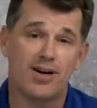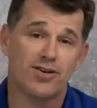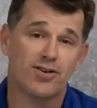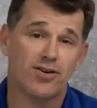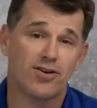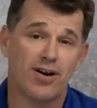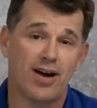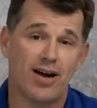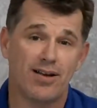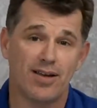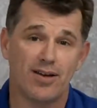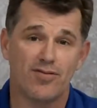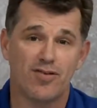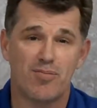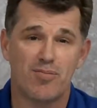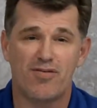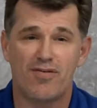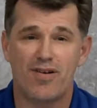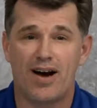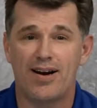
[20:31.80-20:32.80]
Crowley, for
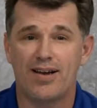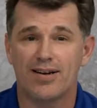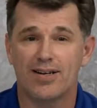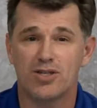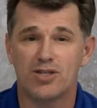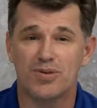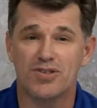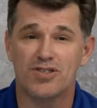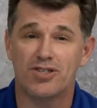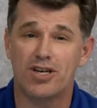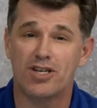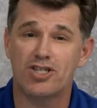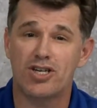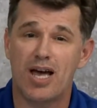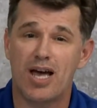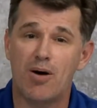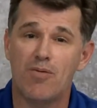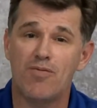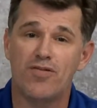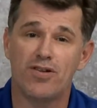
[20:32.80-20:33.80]
providing us with such
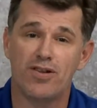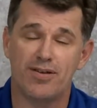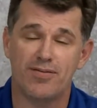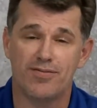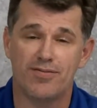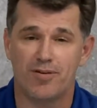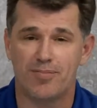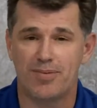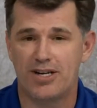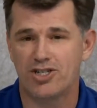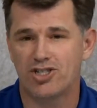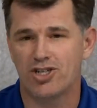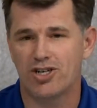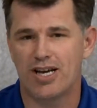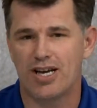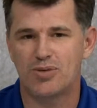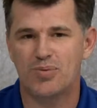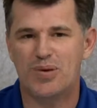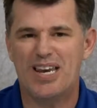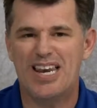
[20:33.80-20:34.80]
helpful information
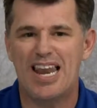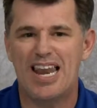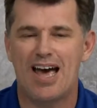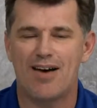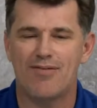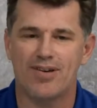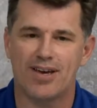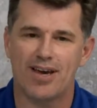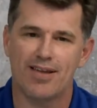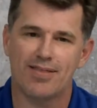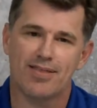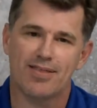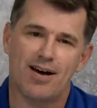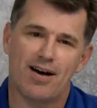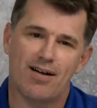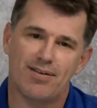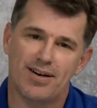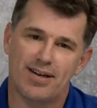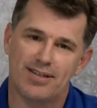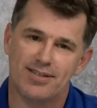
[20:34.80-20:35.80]
as we navigate the
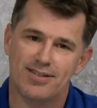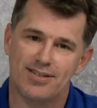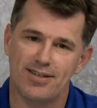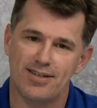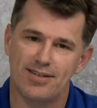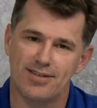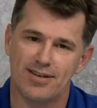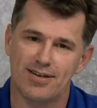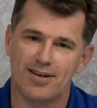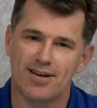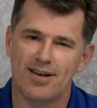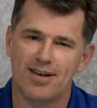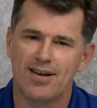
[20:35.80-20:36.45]
holiday season.